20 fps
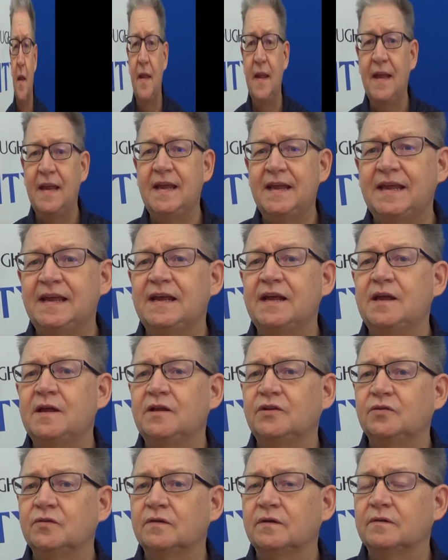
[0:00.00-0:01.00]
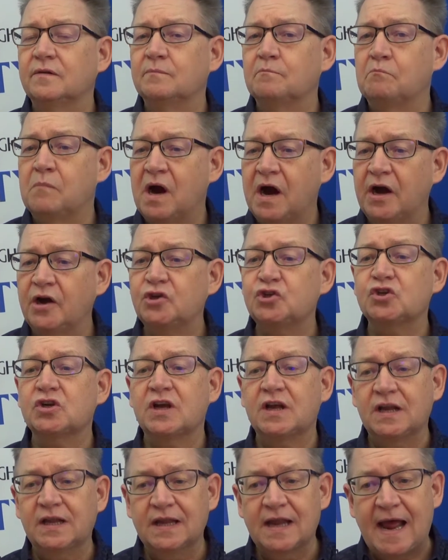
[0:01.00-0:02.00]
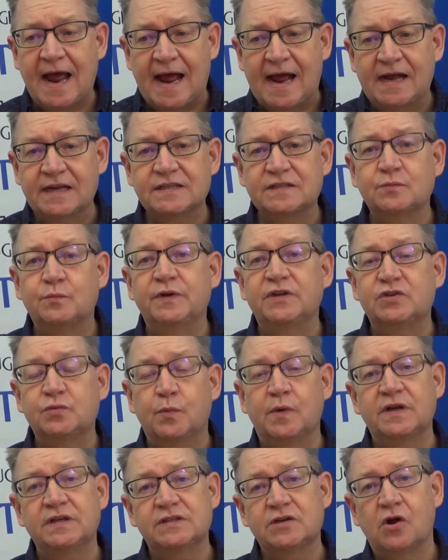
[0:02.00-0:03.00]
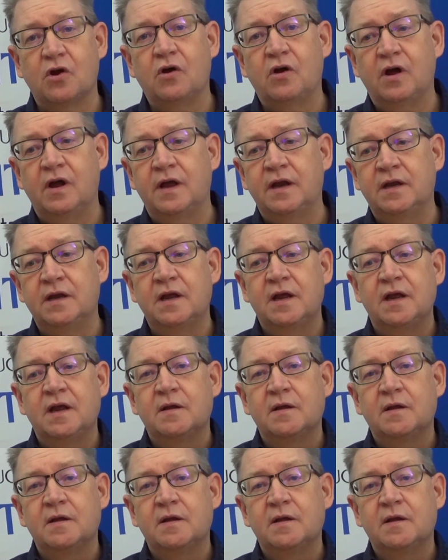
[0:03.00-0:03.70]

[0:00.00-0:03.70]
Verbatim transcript: The March class, which was on